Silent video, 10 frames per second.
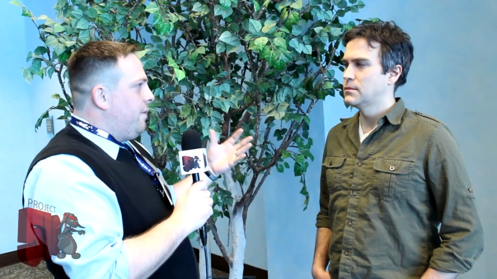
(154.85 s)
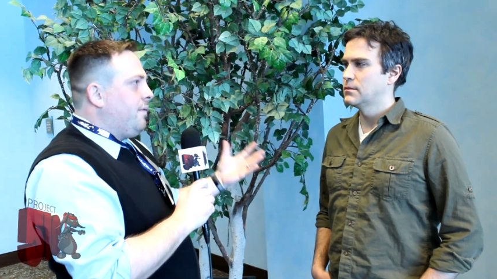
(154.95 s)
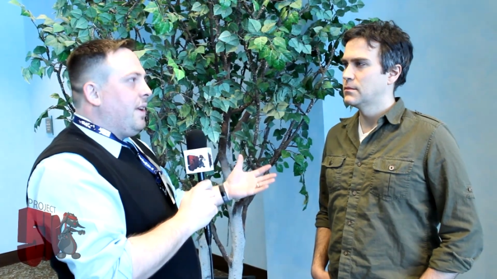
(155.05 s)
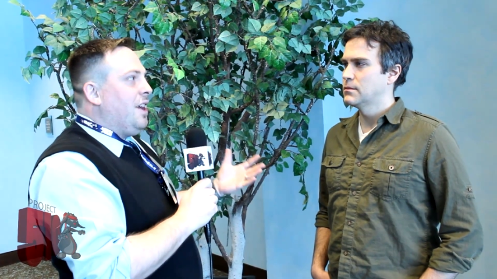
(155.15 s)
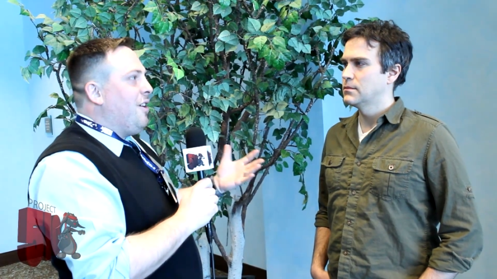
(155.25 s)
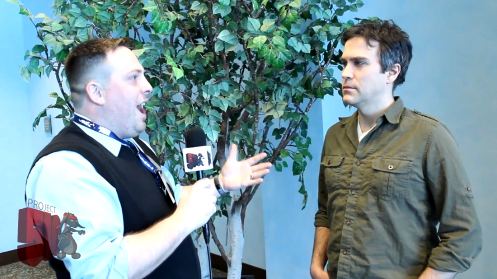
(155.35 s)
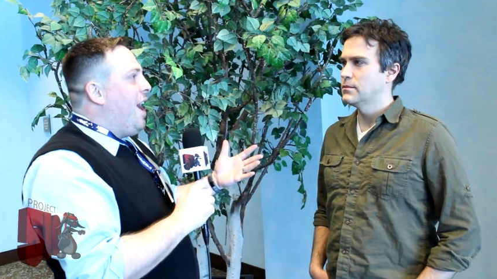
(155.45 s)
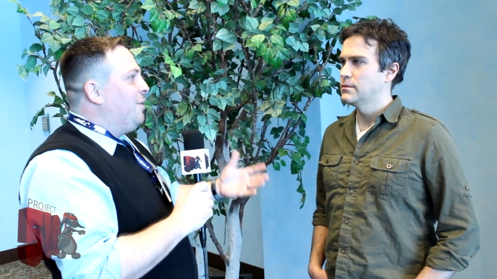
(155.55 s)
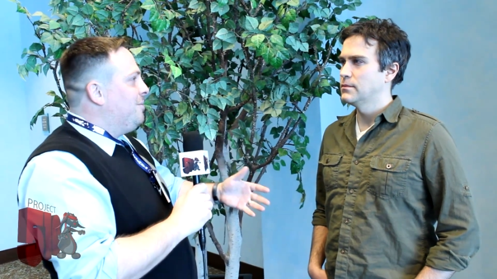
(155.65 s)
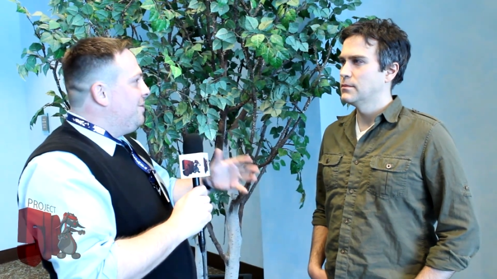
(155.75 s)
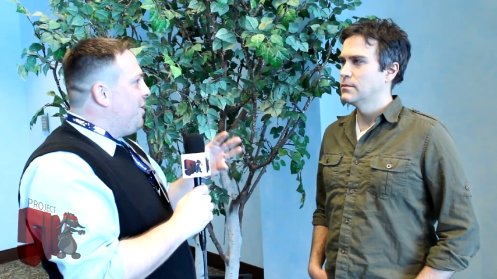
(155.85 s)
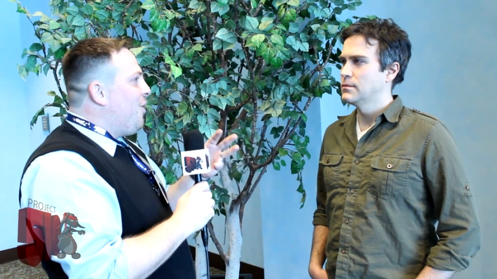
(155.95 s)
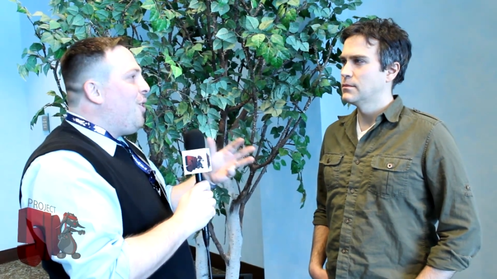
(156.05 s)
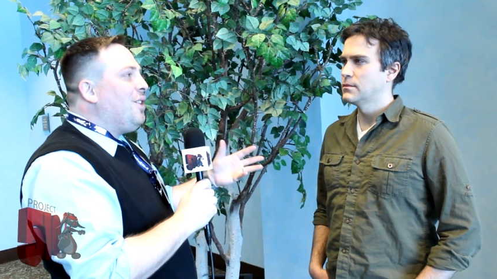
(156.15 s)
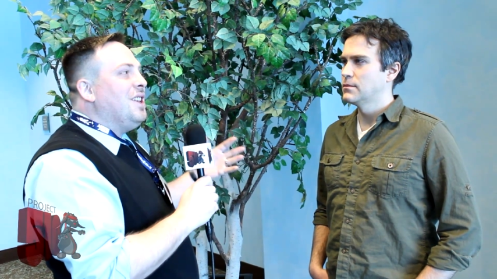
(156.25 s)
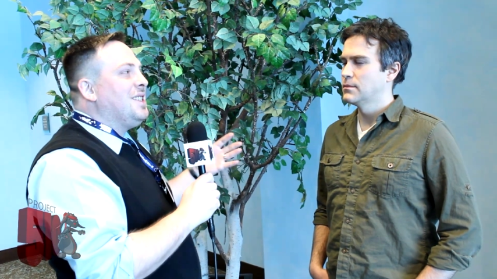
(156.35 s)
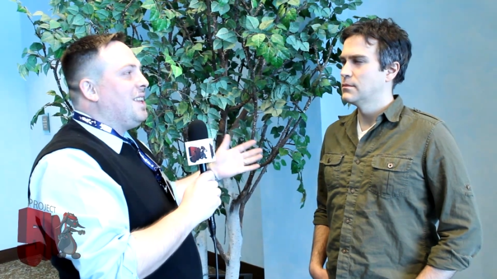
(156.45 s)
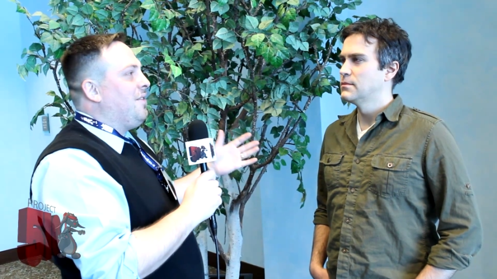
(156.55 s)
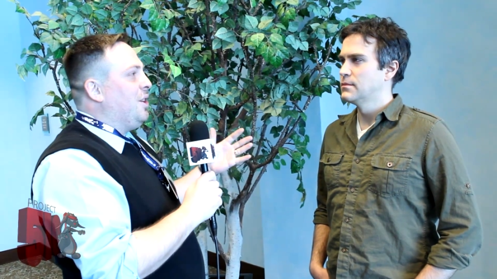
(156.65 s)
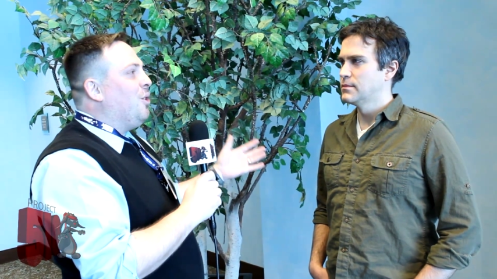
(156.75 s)
Speaker 1: figure out all this
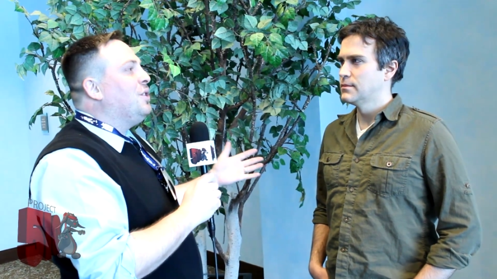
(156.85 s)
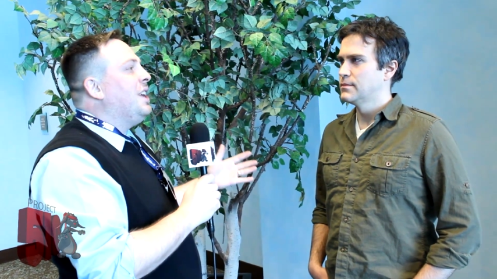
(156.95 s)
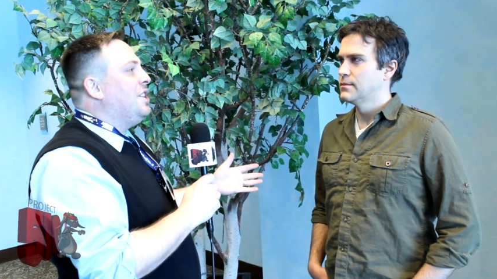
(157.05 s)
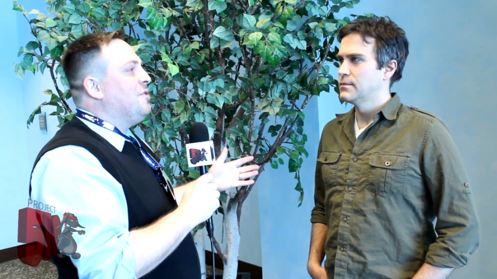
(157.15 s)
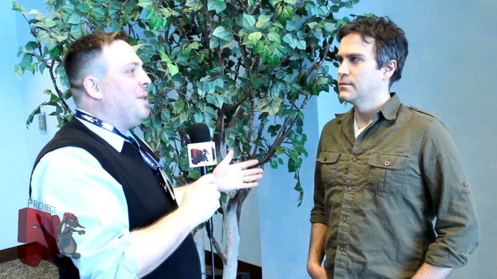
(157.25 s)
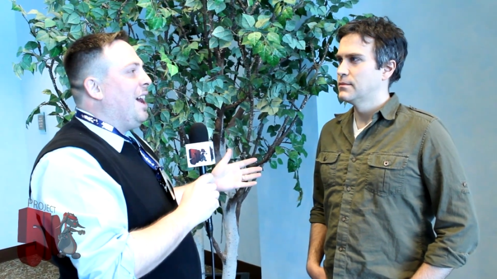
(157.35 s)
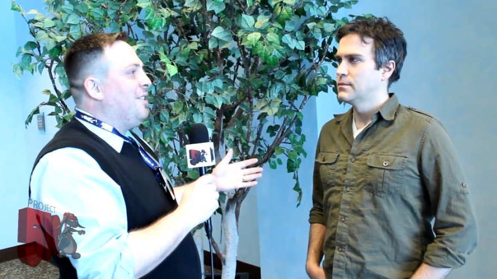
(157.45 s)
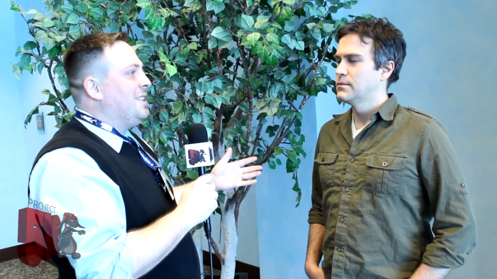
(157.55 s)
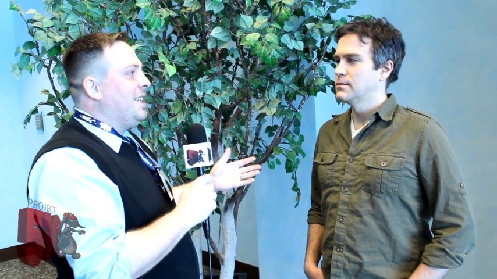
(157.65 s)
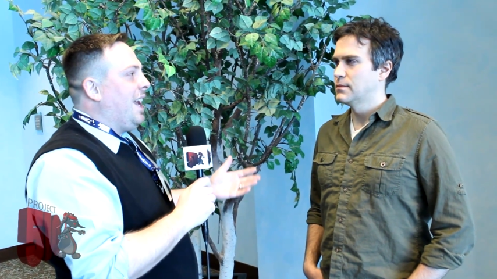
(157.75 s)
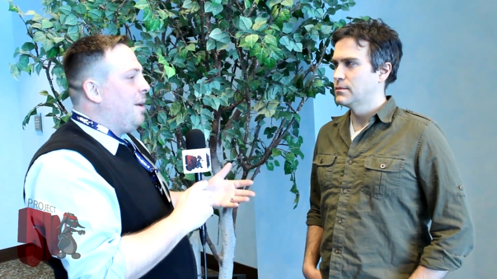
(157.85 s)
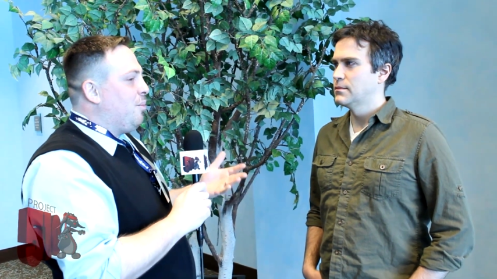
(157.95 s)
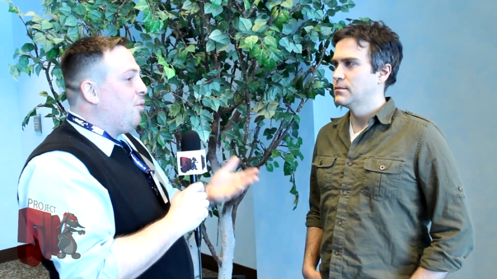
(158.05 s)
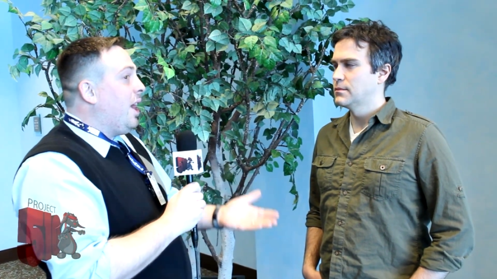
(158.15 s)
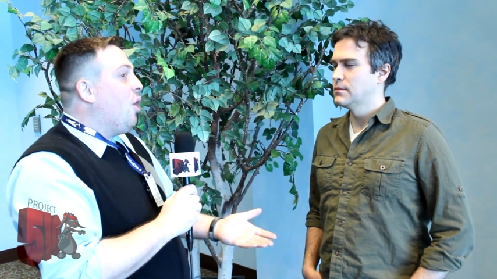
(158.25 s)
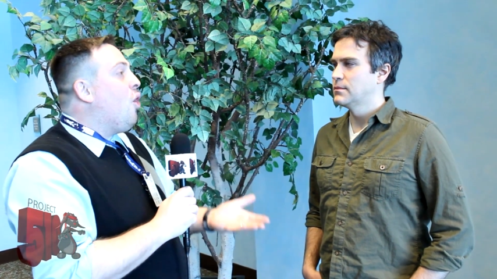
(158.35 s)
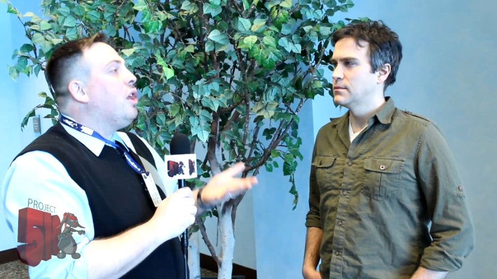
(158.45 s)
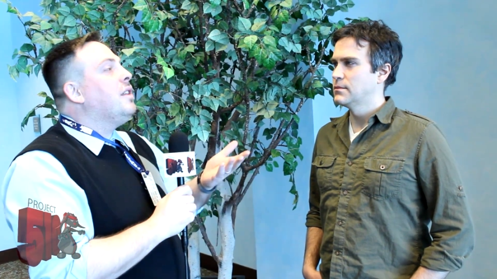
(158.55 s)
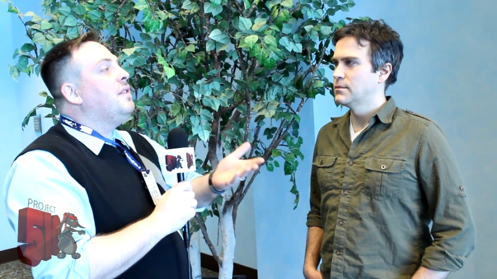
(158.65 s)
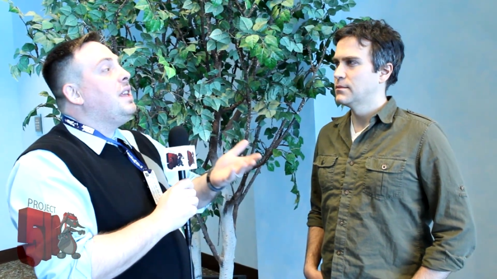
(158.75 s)
stuff, the golden age of piracy, and bring
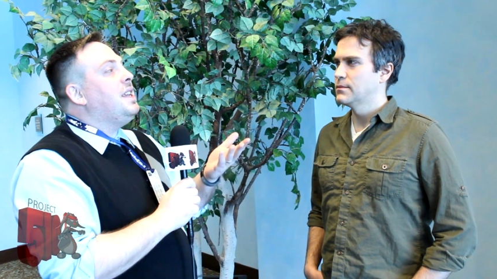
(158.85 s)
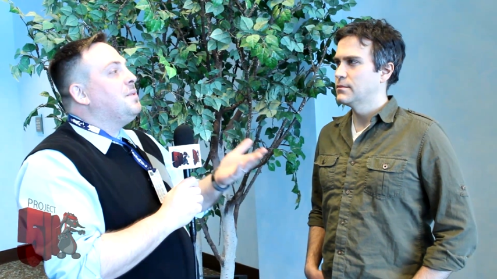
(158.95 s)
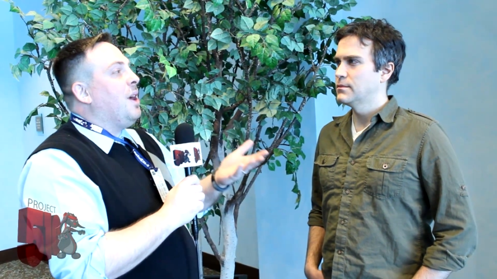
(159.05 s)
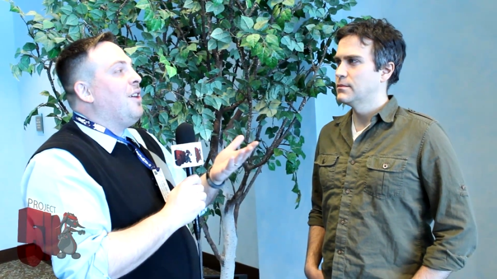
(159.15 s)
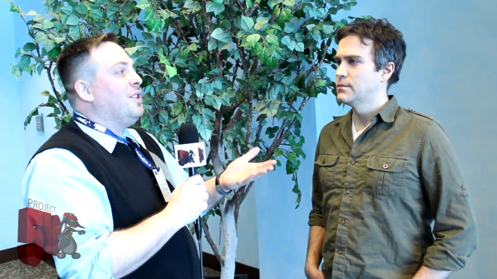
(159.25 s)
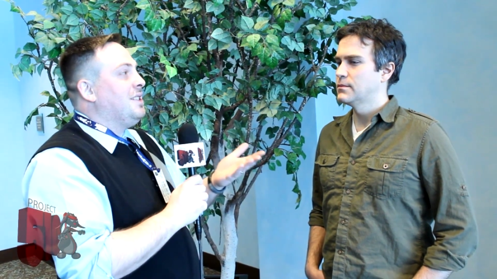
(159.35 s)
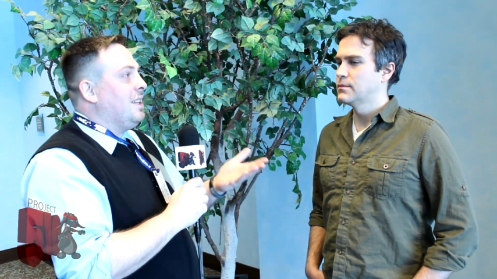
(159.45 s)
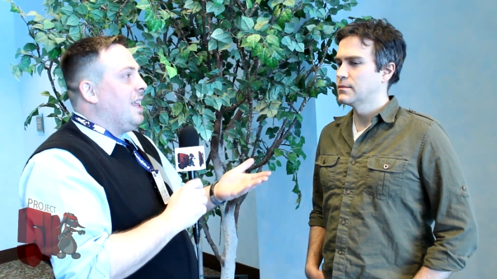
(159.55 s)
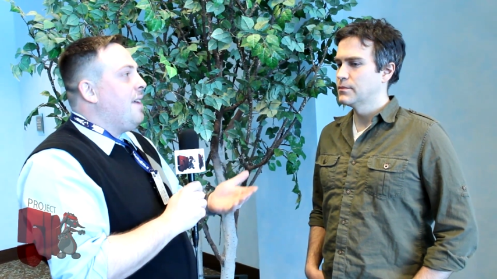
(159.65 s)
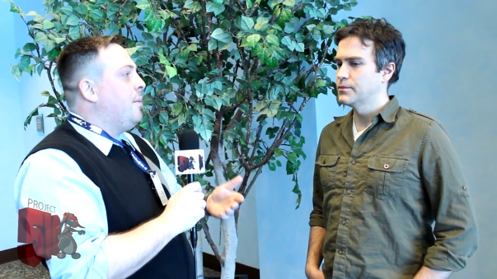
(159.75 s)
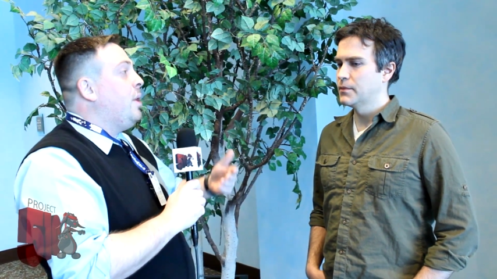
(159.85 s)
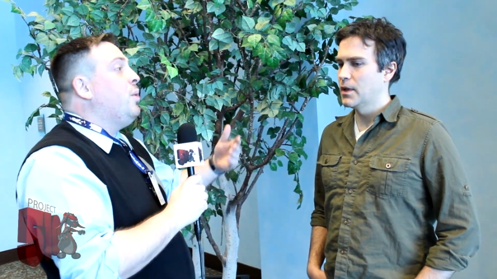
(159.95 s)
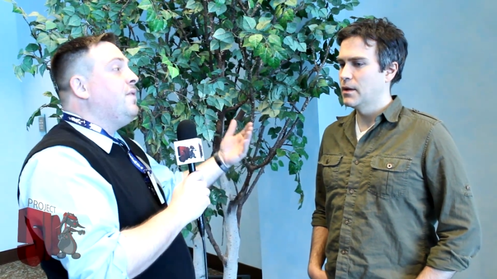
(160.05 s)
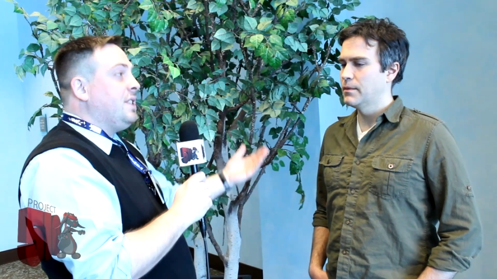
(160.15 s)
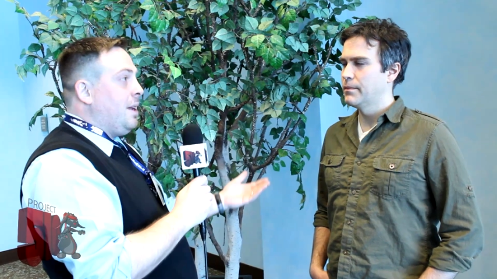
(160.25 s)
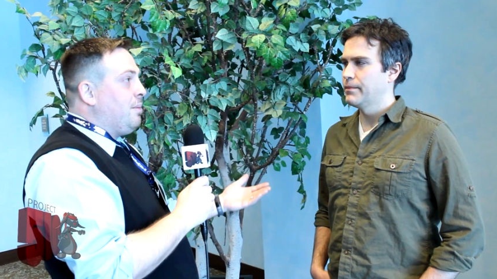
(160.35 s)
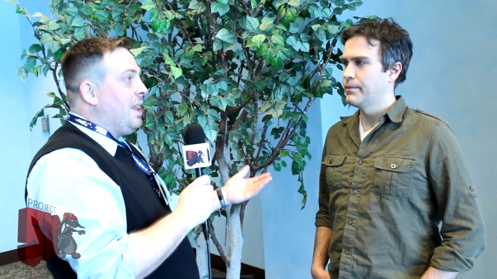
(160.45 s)
all of these pirates to life? I mean, we've seen